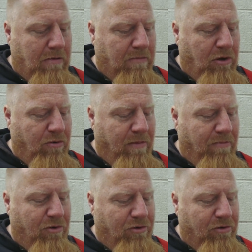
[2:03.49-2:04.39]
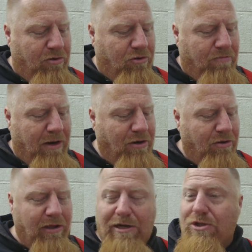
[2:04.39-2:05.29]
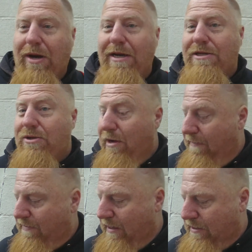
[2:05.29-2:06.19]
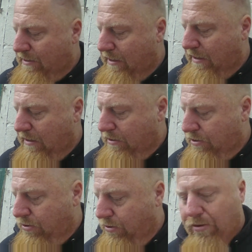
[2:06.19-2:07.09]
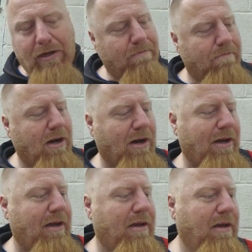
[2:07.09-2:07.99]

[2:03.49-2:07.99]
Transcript: might remember or might know that trains do have a tendency to come by.